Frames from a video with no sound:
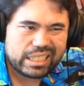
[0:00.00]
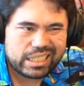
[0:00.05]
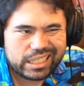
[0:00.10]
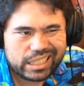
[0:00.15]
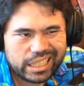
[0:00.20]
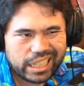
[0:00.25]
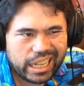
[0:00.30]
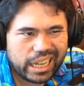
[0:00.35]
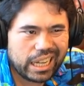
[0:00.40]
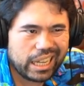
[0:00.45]

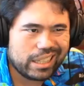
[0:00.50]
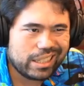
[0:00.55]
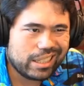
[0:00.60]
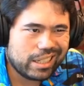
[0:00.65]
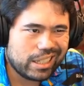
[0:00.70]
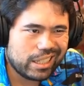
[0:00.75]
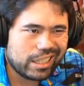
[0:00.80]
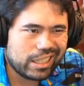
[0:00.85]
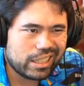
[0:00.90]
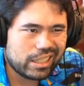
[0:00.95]
yeah and then
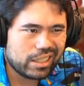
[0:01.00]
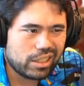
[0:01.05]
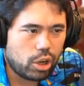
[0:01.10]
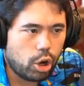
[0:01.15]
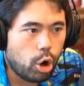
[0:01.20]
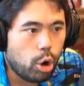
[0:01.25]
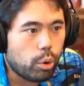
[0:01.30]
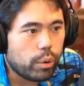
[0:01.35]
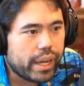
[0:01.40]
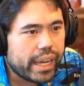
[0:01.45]
I get
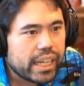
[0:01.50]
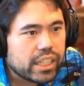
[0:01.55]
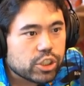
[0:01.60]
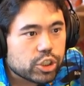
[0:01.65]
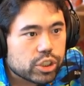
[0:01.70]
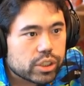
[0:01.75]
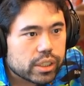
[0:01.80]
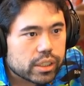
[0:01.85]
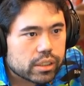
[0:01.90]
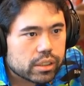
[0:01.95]
oh
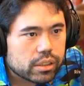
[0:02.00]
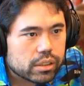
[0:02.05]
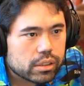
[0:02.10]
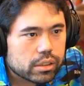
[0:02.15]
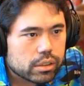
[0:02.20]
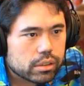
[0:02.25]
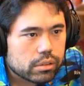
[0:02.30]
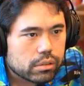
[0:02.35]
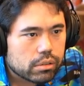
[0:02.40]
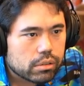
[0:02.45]
h6s